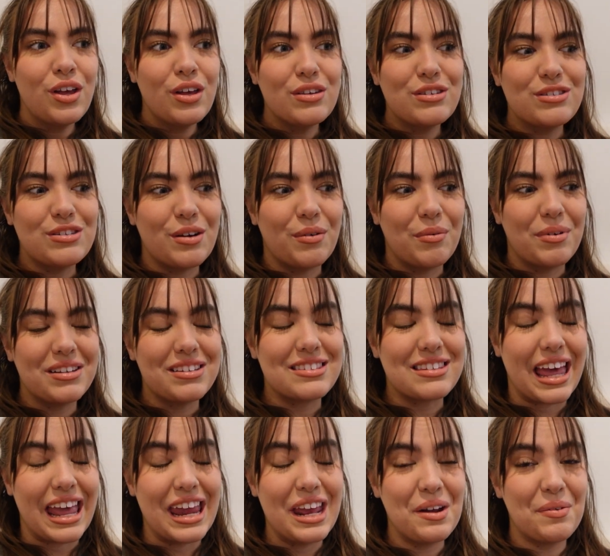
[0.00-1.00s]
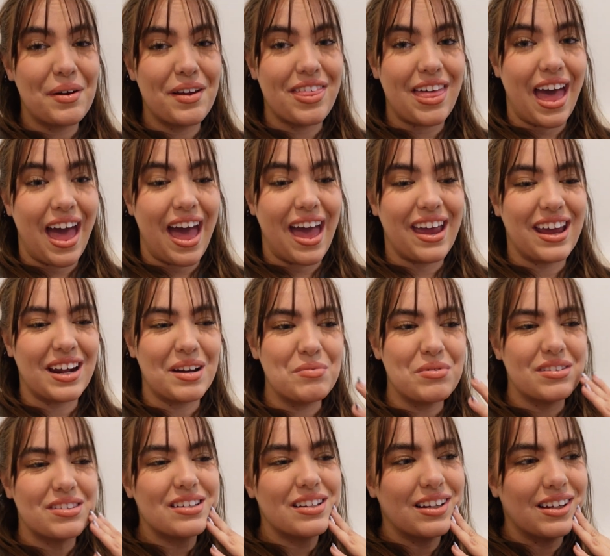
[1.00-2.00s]
So I'm excited to wear that. And I'm
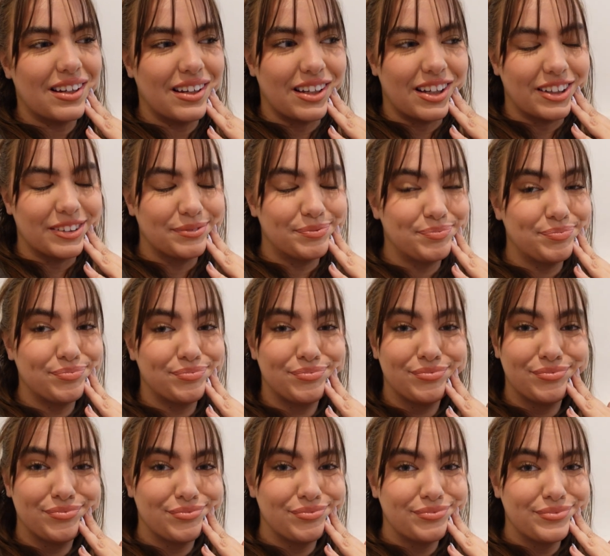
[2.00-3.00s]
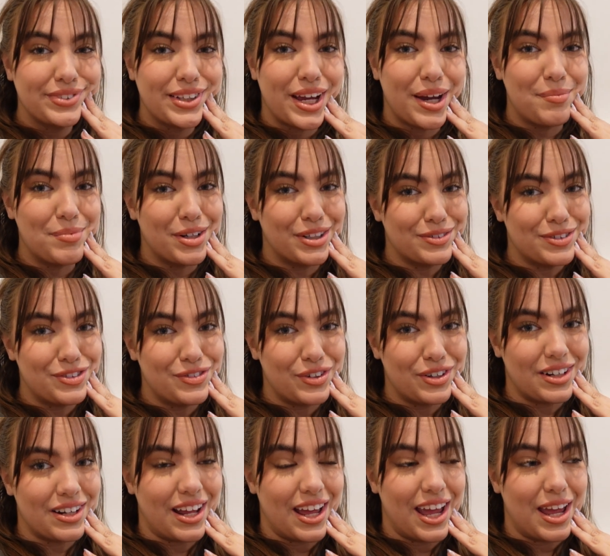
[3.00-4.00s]
just, I'm nervous for
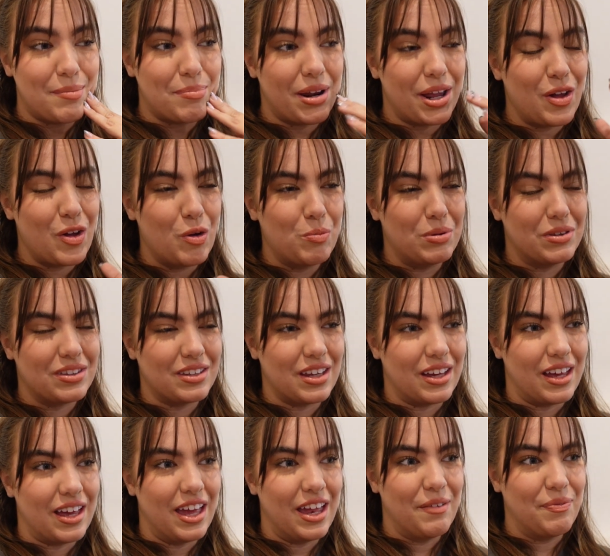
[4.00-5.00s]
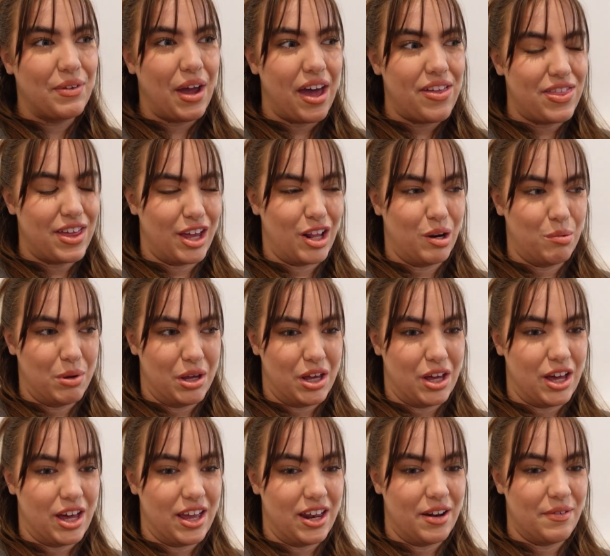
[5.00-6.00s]
tonight, but I hope it's good. I think it'll be
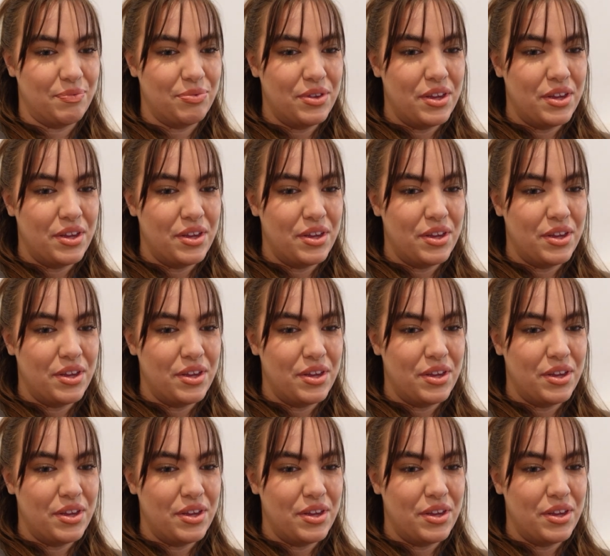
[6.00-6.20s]
good.